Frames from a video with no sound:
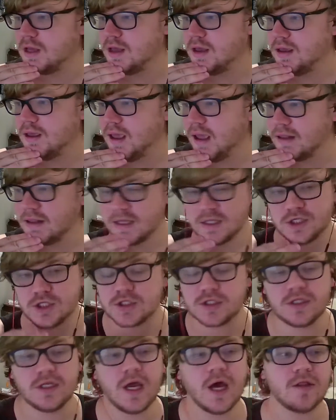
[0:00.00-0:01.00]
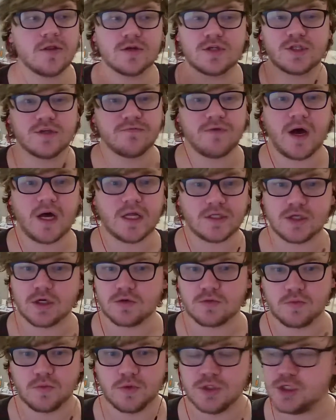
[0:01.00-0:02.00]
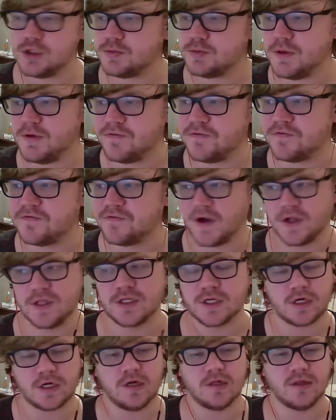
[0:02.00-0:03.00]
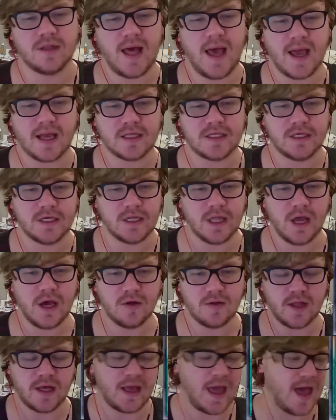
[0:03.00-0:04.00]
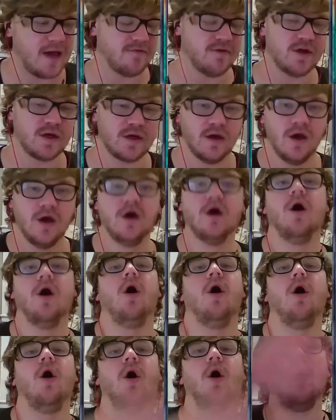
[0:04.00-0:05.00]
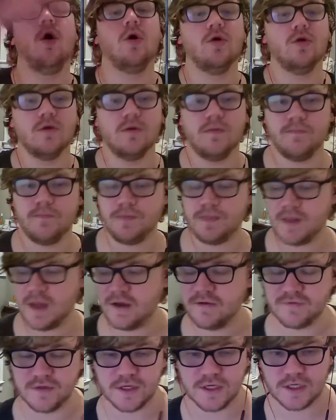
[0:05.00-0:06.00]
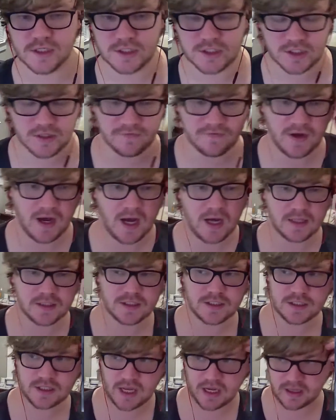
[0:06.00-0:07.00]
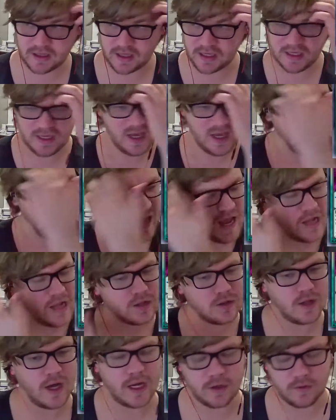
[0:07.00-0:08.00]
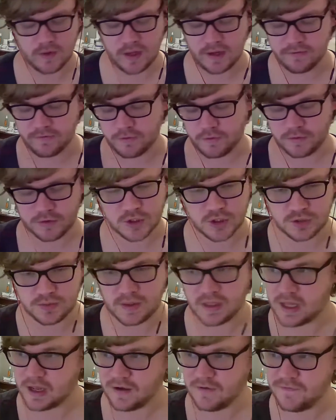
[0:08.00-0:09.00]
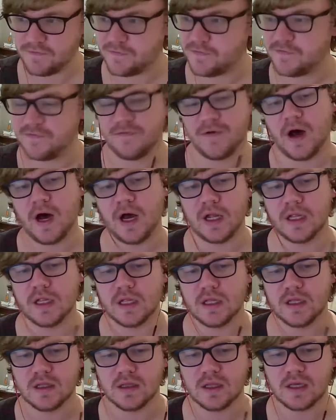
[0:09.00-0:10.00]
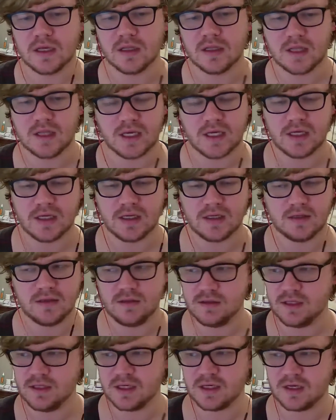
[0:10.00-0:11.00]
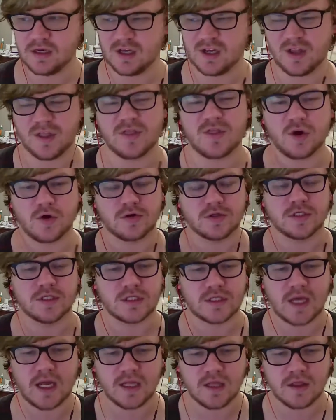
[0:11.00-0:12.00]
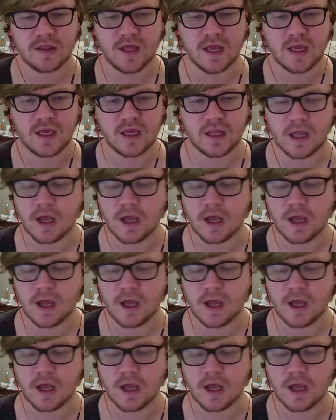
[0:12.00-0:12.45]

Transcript: And then just the other Savants would just be fun to collect, like having all of the Savants kind of like in a line or whatever. It would just be like fun, like a catharsis kind of thing,